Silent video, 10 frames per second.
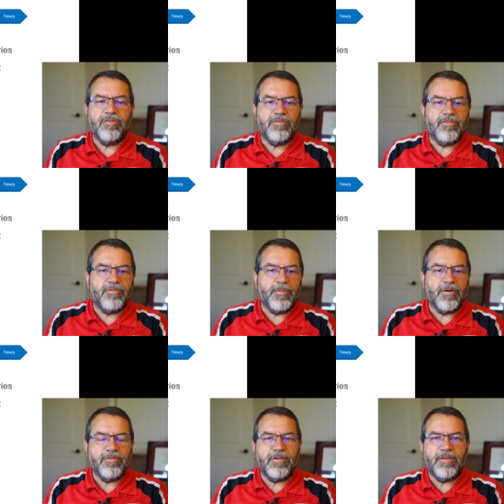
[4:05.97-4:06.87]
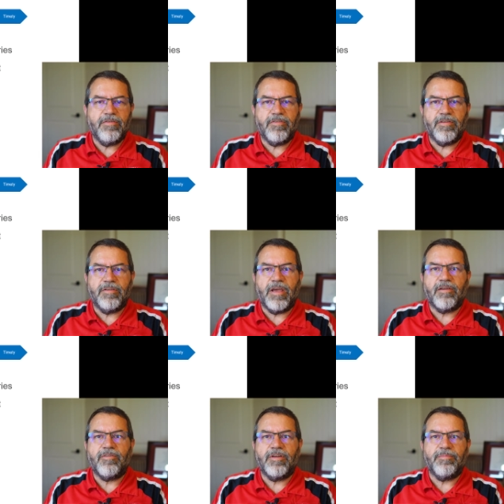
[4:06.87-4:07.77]
SMART is an
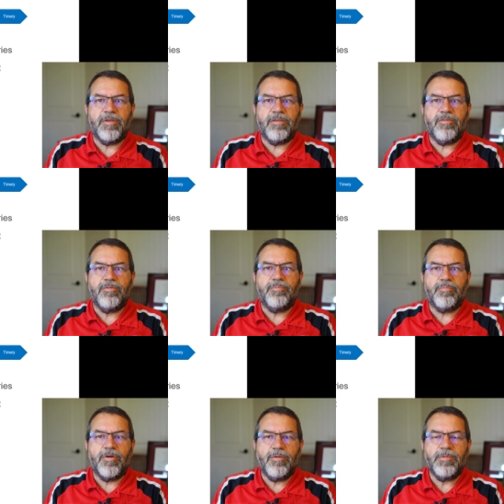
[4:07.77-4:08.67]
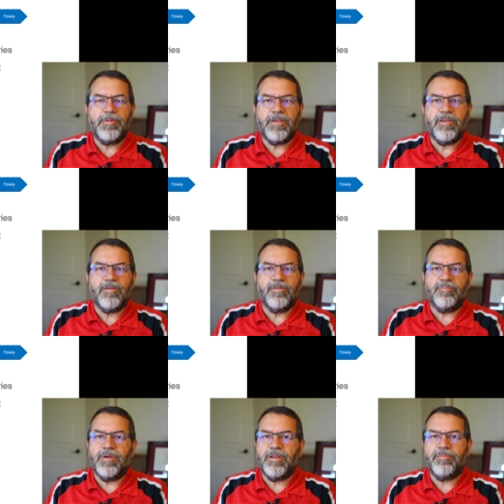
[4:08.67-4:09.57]
acronym that you'll probably hear
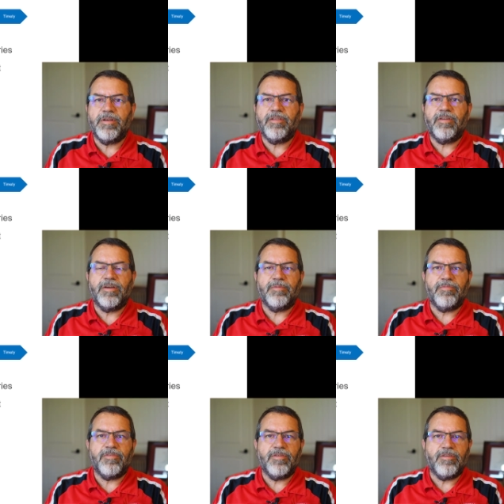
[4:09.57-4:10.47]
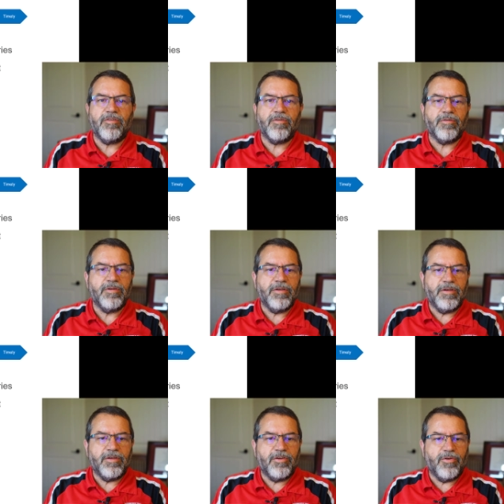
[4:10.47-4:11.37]
many times in your
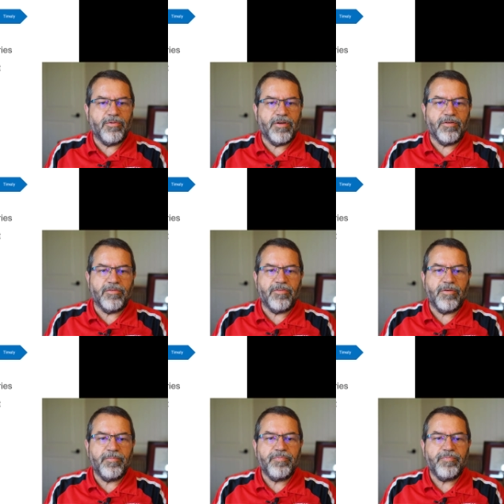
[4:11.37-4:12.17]
careers.